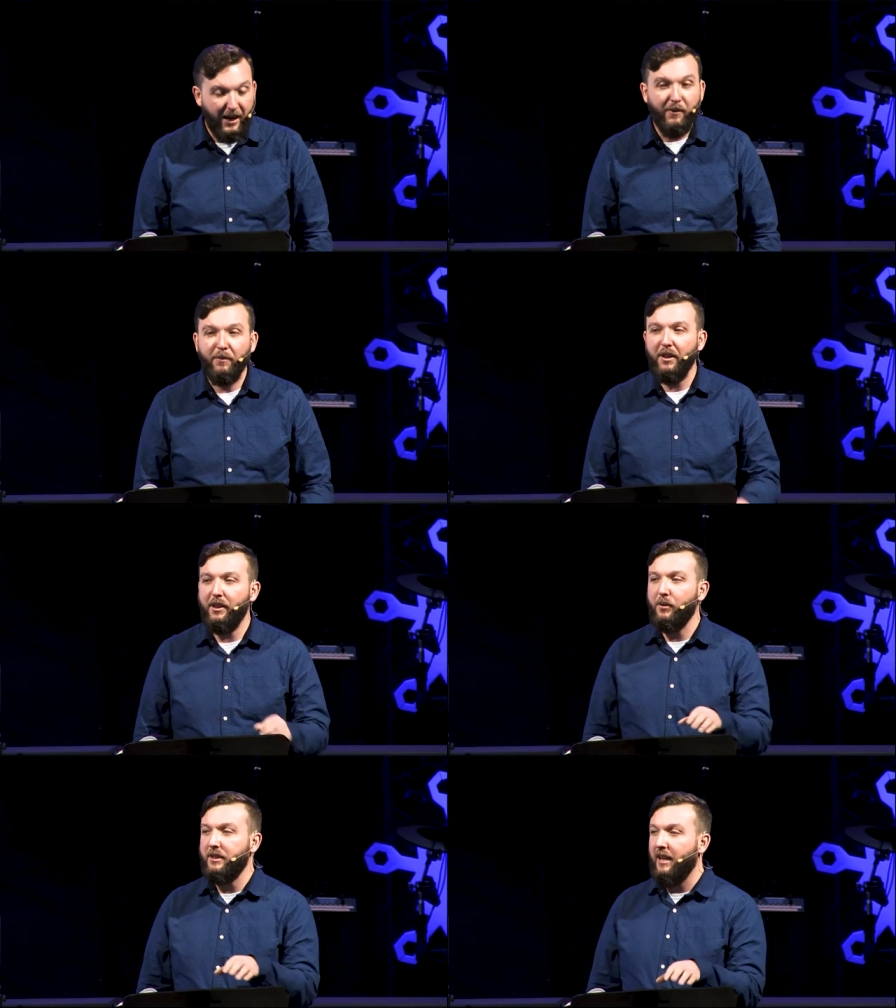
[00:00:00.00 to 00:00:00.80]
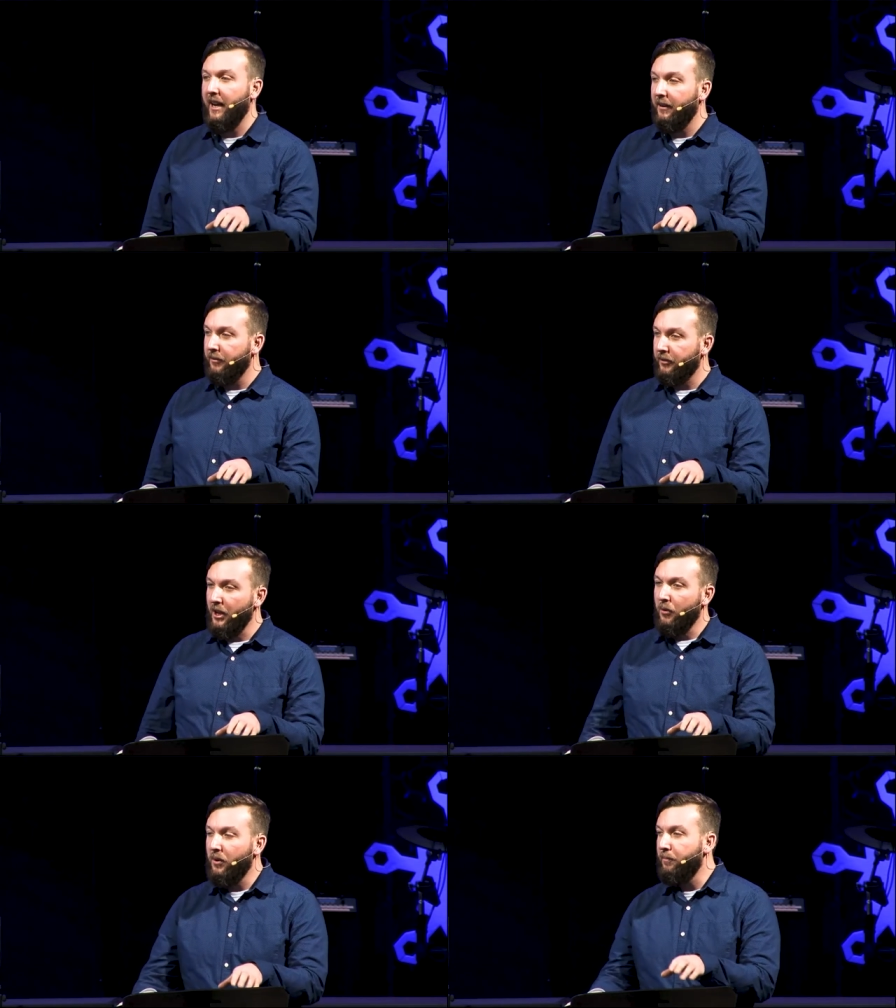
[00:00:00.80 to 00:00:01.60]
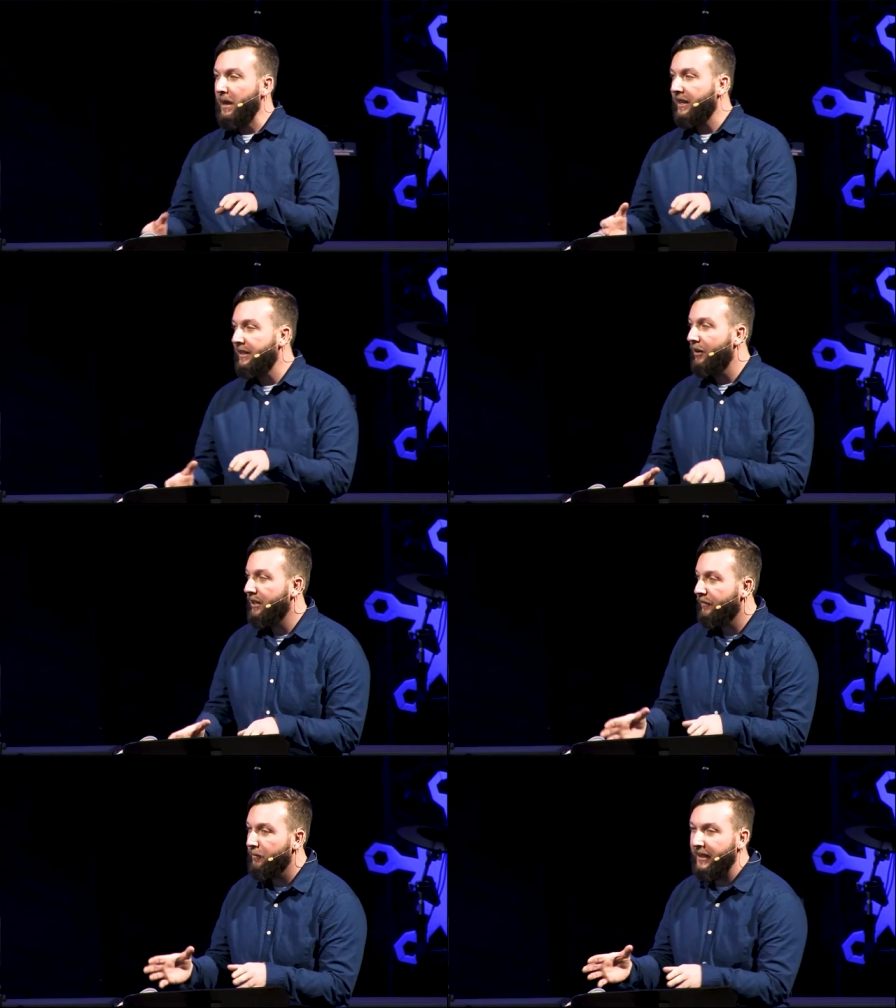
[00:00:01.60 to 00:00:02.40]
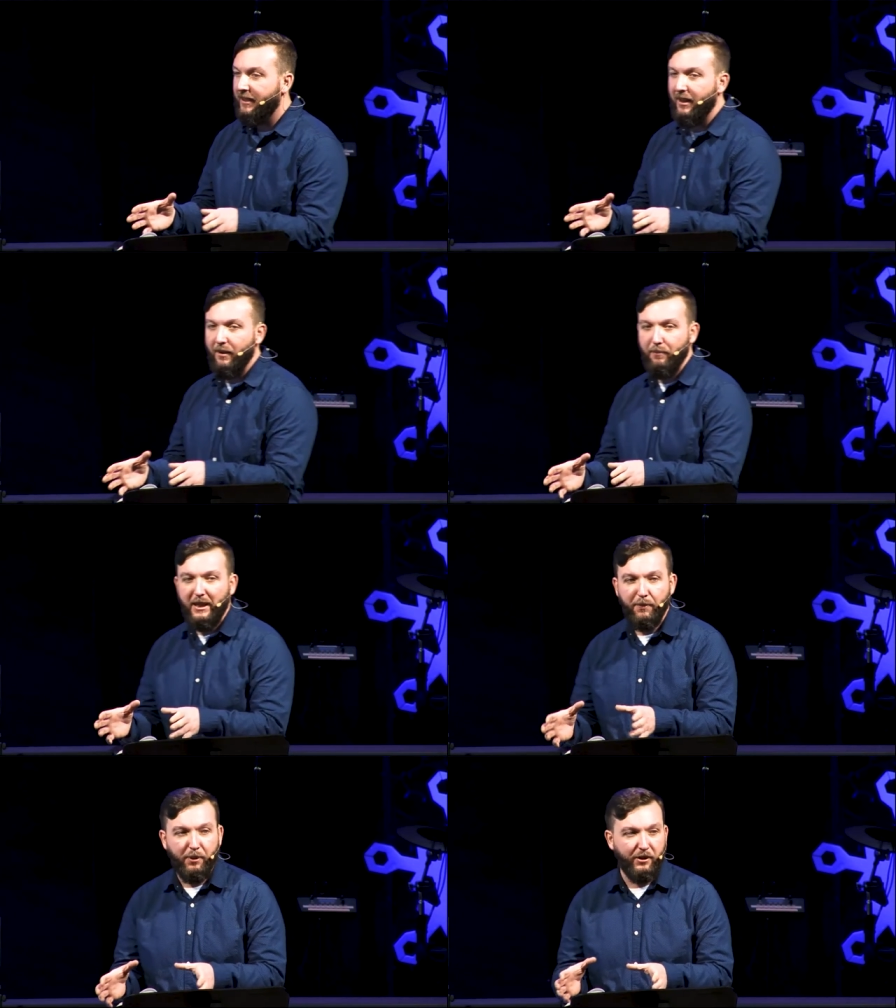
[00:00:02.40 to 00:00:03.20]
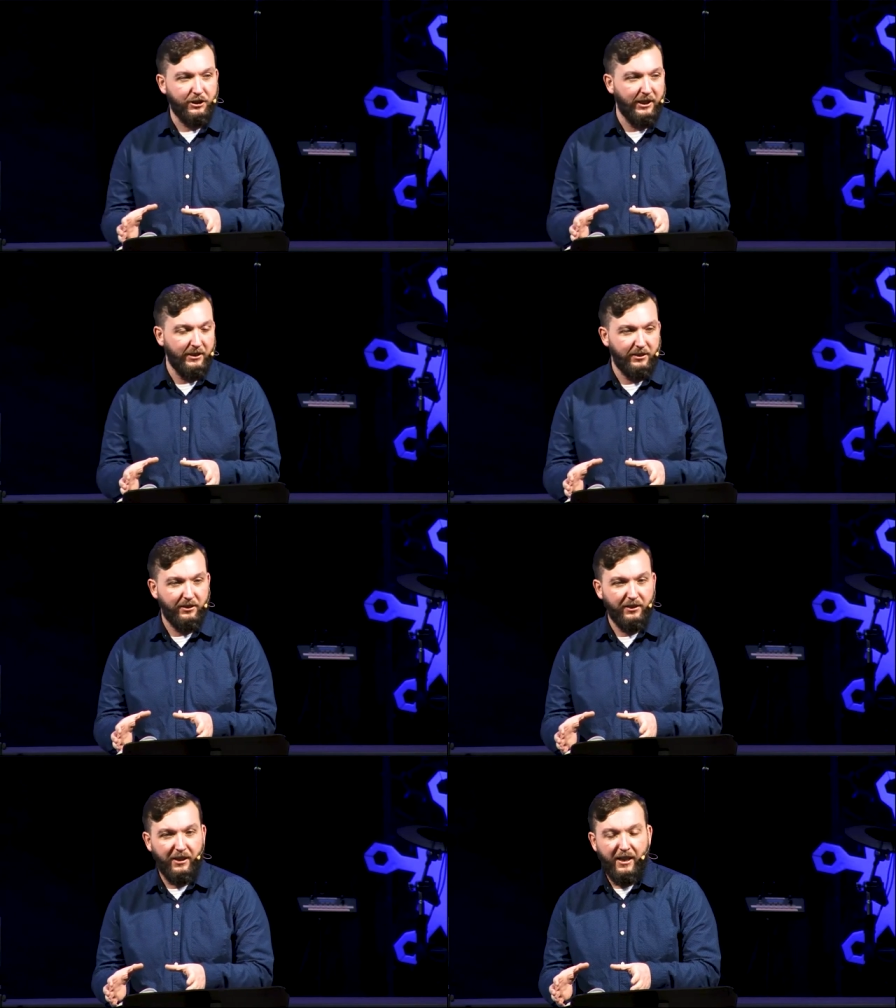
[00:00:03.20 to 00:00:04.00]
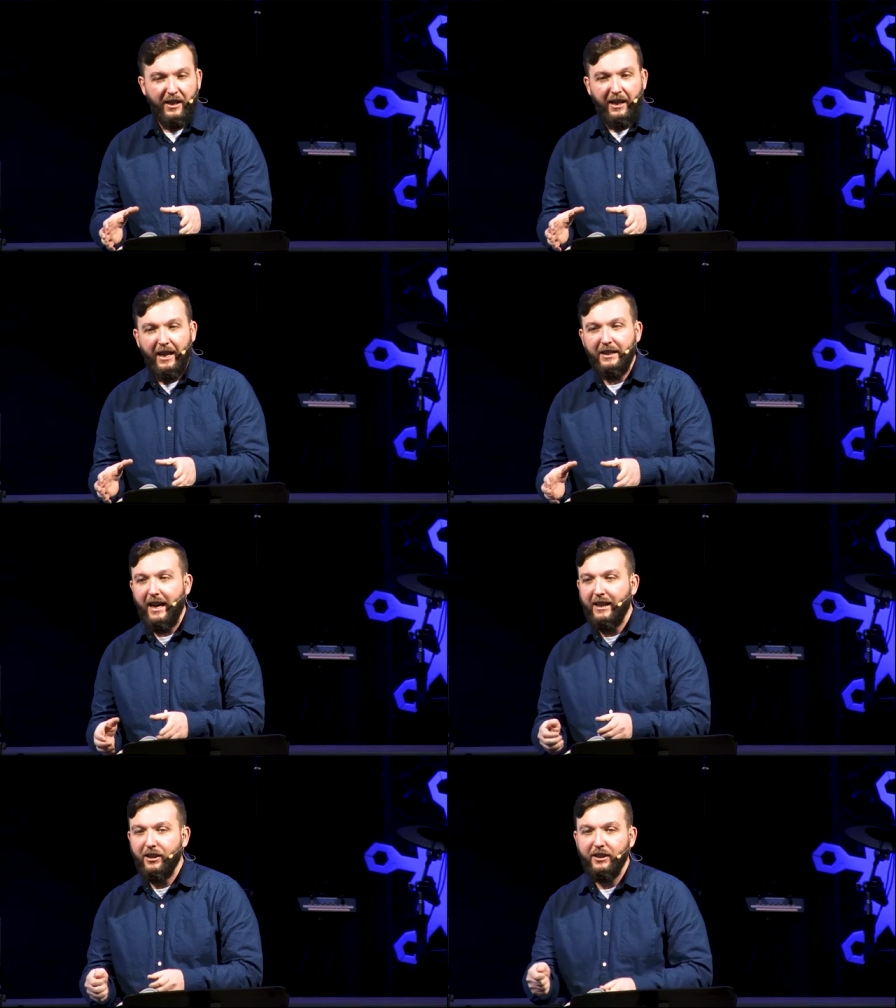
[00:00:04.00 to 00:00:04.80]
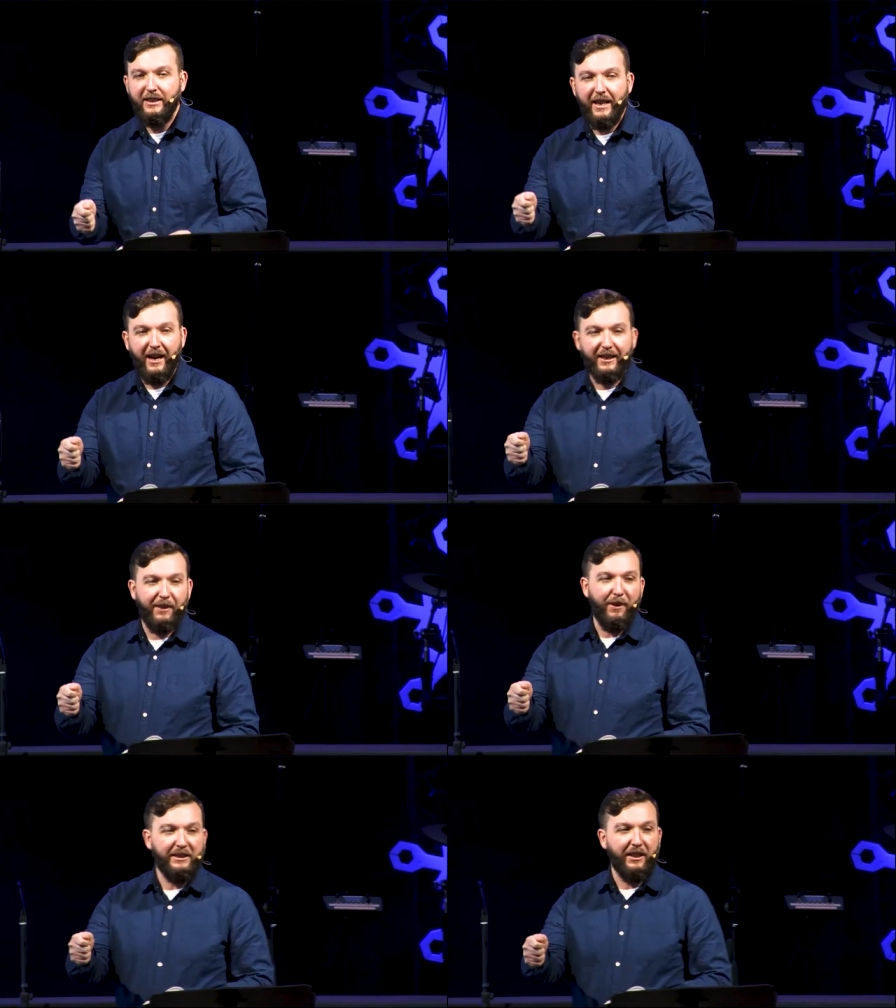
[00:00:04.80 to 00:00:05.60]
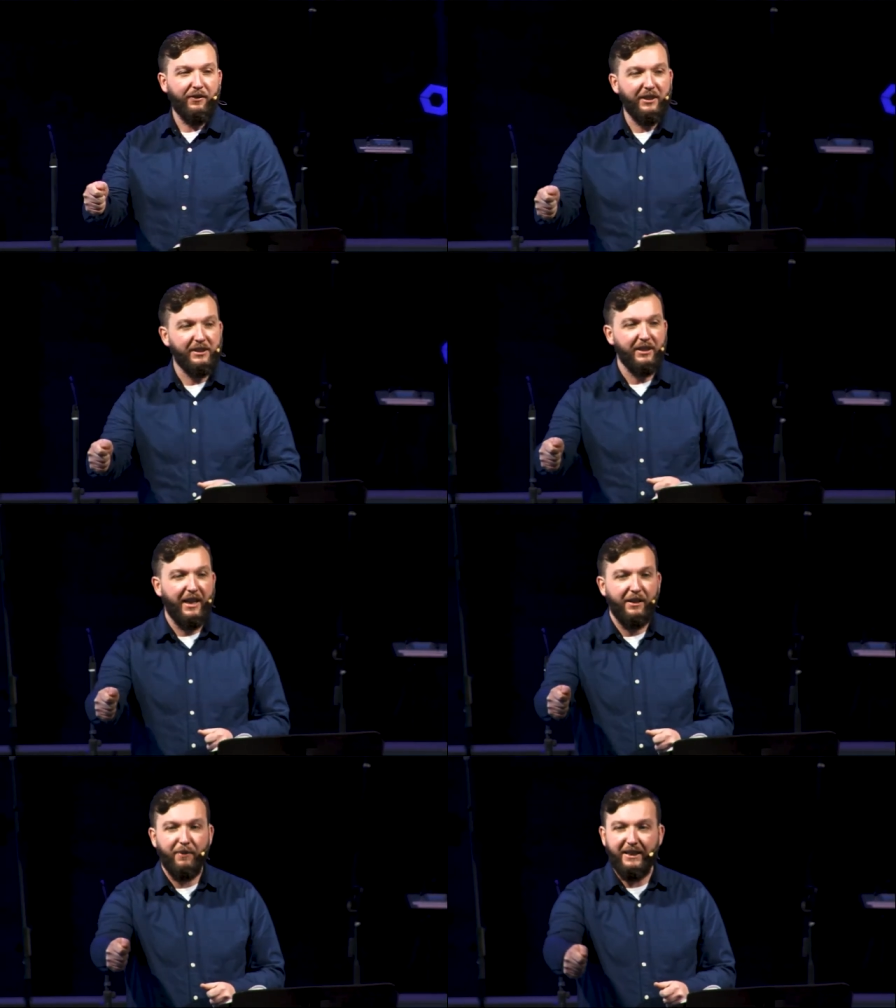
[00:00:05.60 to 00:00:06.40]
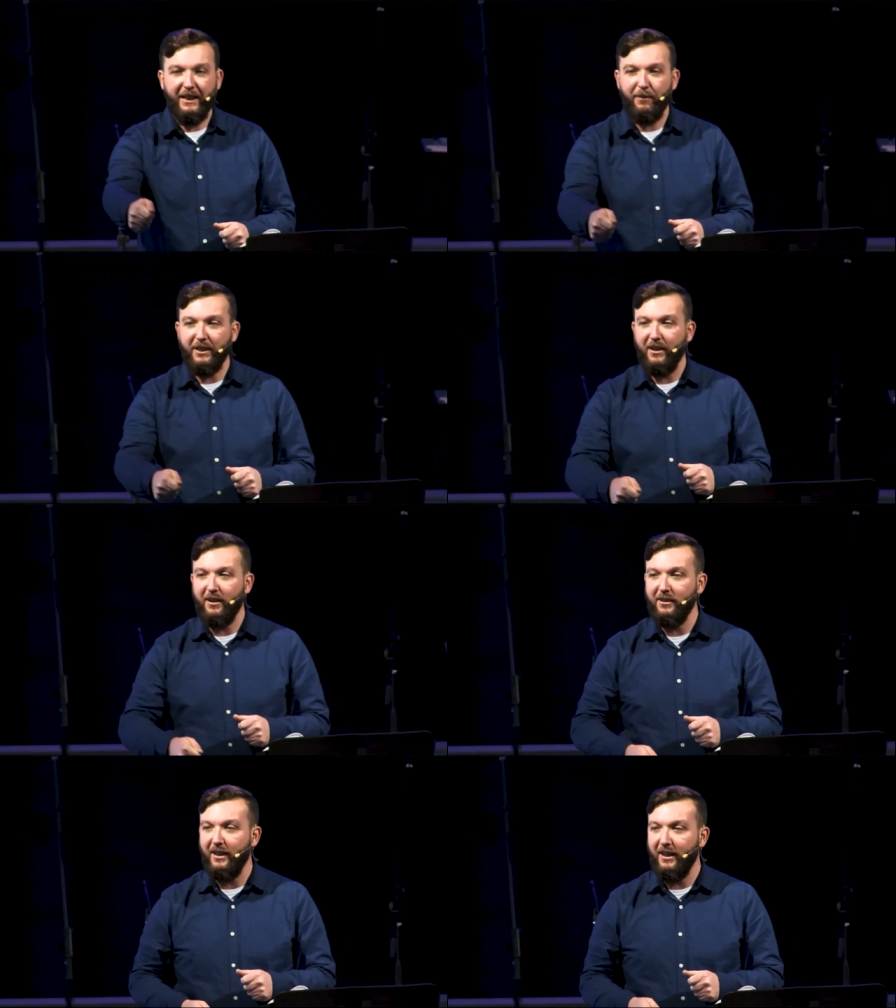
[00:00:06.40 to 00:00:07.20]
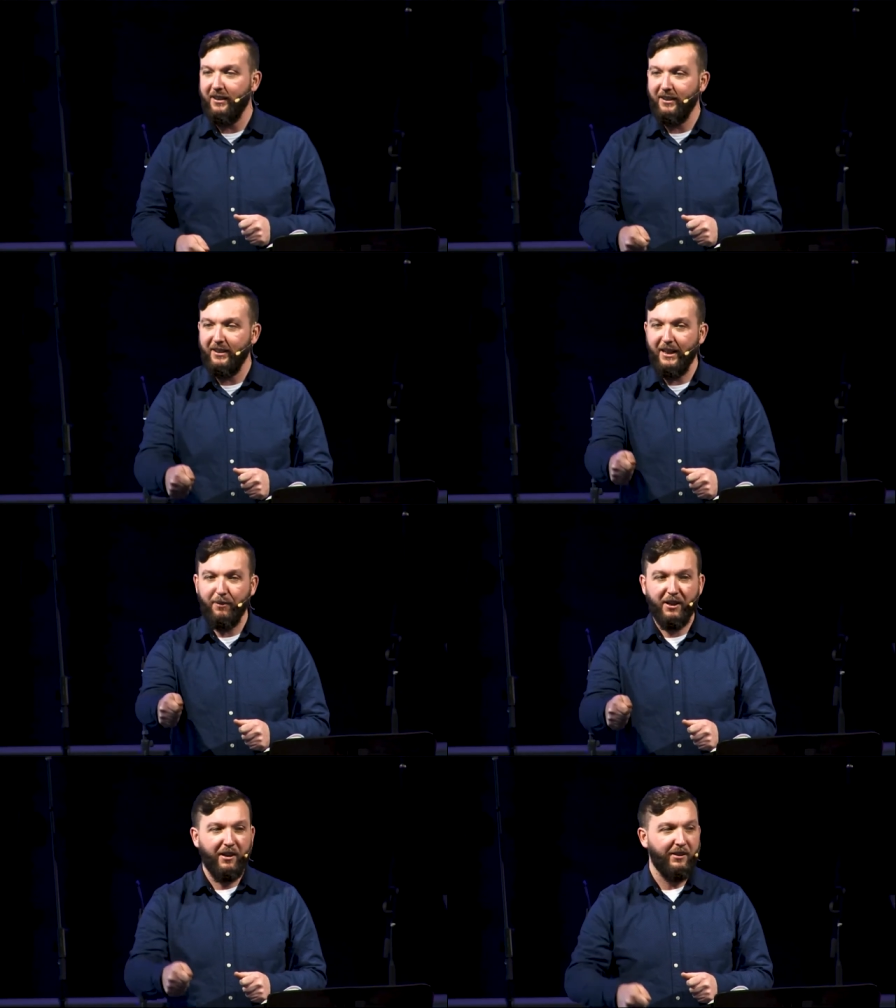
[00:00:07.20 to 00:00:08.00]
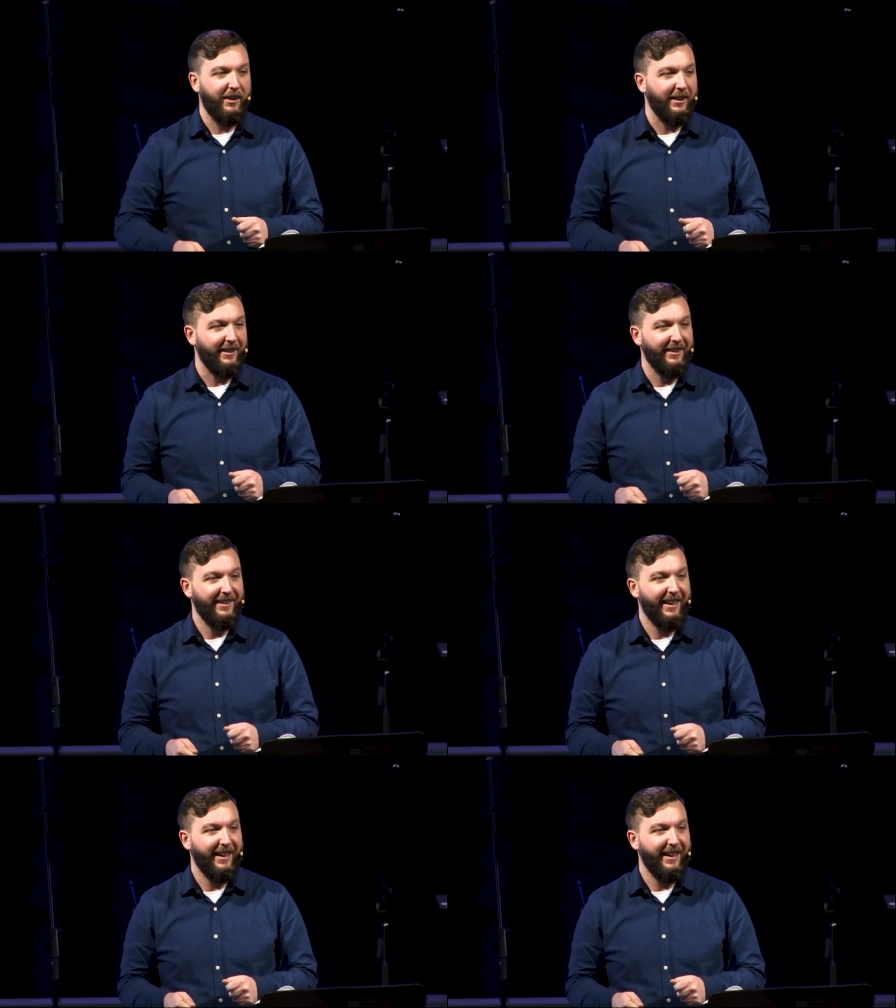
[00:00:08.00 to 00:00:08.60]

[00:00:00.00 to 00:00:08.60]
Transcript: I remember there were times when Beck and I would have to make a big purchase, and I could not get myself to slide my debit card on the debit card thing.